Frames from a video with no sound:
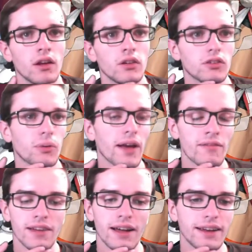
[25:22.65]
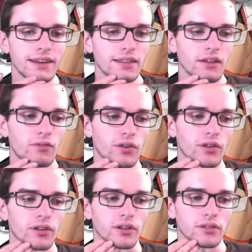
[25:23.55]
So we haven't gotten anything
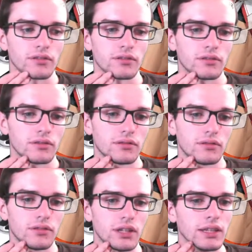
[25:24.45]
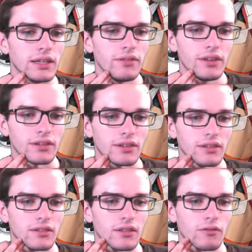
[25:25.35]
for Olivia
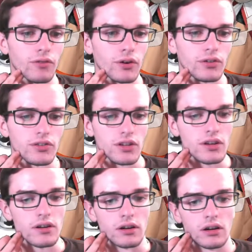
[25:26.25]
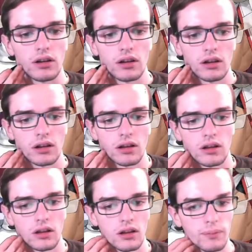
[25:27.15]
since the first year.
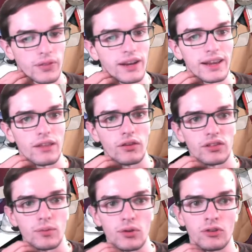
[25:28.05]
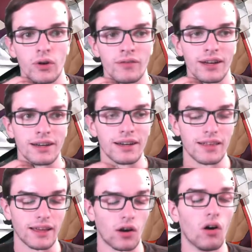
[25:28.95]
But then again, there's some units who haven't gotten
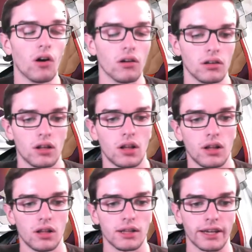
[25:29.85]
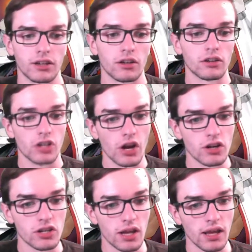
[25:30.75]
anything at all. Like
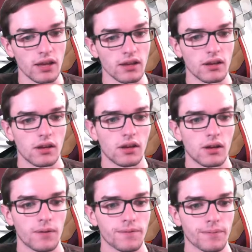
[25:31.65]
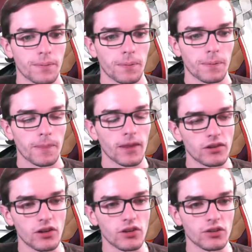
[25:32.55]
Cherche.
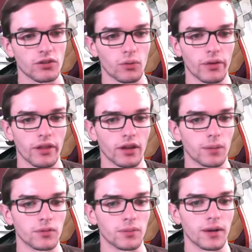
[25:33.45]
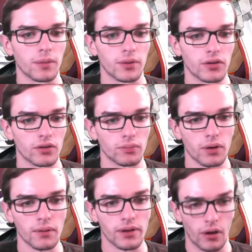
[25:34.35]
Cherche is the one that comes to mind, but there's
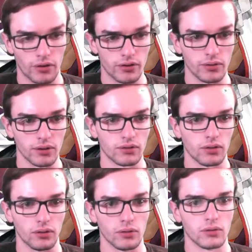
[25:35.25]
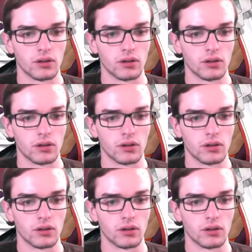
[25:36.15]
probably other units too.